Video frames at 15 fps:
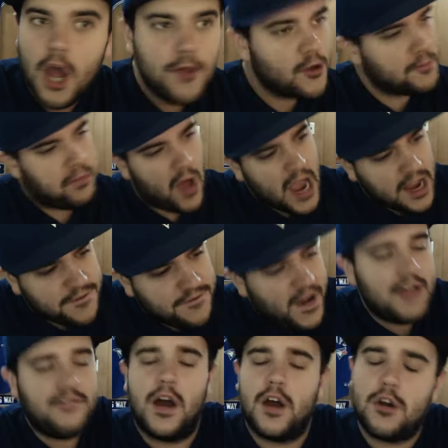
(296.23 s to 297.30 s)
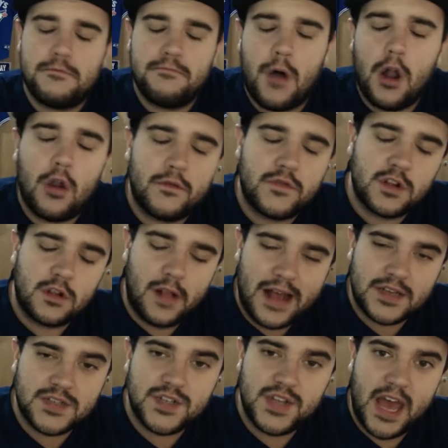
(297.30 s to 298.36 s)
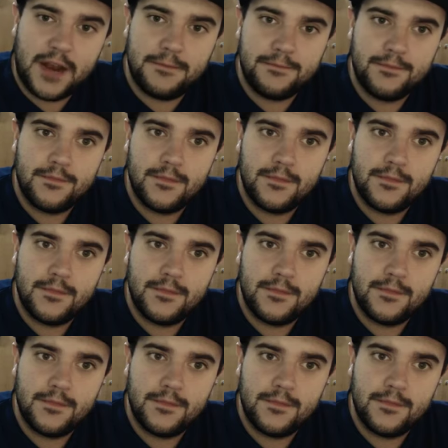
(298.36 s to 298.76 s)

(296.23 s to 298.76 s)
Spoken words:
They're playing 500 ball over their last 10.